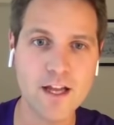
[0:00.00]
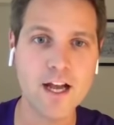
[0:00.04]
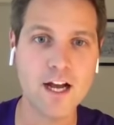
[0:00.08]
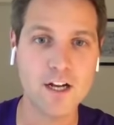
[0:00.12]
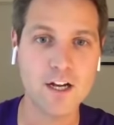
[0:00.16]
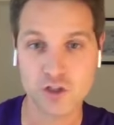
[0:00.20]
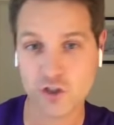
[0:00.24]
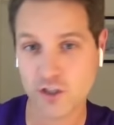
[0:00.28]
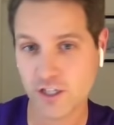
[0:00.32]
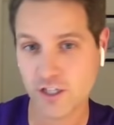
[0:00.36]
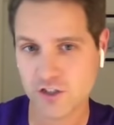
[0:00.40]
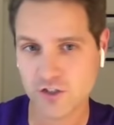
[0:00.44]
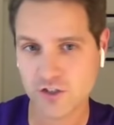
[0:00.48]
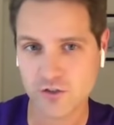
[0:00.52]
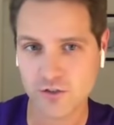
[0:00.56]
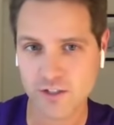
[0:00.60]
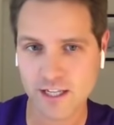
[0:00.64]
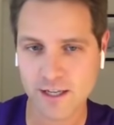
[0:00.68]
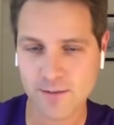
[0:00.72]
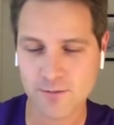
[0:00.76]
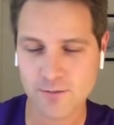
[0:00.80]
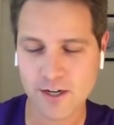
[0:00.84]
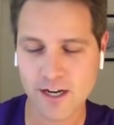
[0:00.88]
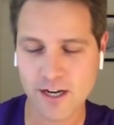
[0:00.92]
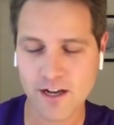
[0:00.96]
a traditional
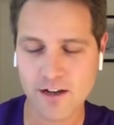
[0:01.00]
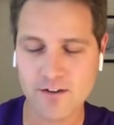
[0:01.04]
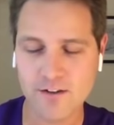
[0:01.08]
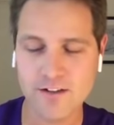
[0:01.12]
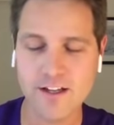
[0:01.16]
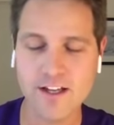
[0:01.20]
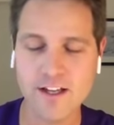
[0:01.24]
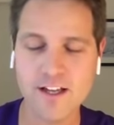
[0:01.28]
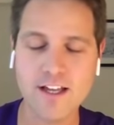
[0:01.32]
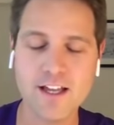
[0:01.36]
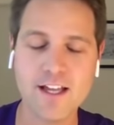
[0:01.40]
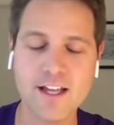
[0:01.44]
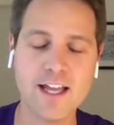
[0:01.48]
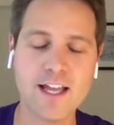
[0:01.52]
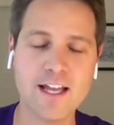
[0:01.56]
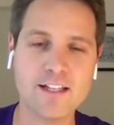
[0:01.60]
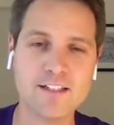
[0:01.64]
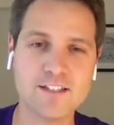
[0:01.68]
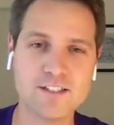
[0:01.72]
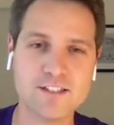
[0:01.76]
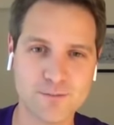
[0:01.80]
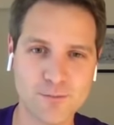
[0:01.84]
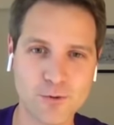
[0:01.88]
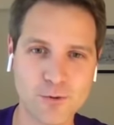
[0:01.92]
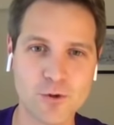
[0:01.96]
campground
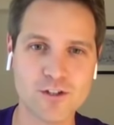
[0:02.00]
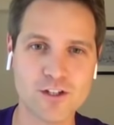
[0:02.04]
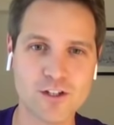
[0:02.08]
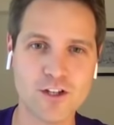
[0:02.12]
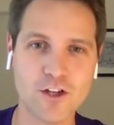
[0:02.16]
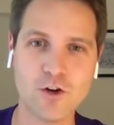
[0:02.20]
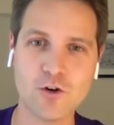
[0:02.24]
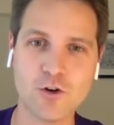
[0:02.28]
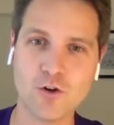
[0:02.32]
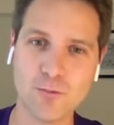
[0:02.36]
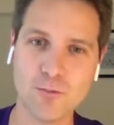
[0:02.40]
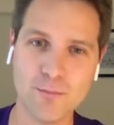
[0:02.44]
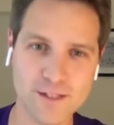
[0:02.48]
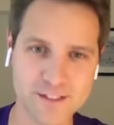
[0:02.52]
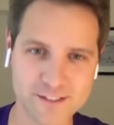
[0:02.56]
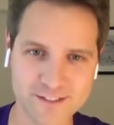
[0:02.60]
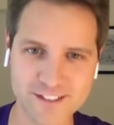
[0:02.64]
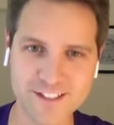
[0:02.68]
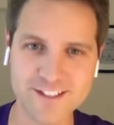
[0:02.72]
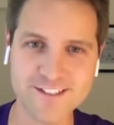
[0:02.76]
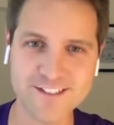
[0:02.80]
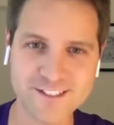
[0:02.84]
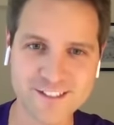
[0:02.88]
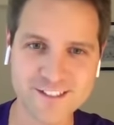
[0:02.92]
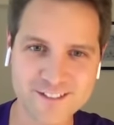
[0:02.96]
and support the local
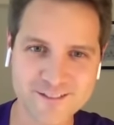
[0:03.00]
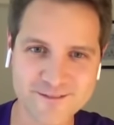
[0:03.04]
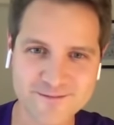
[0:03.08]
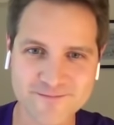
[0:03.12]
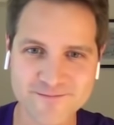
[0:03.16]
business.